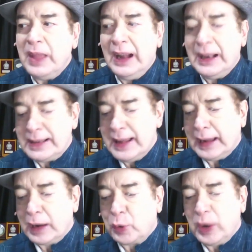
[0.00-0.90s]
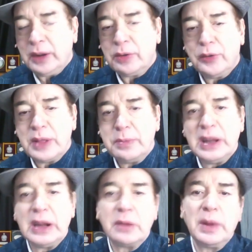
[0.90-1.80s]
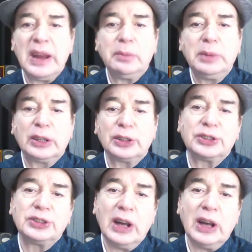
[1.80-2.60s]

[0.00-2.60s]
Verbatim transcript: I'll take a quick one minute break because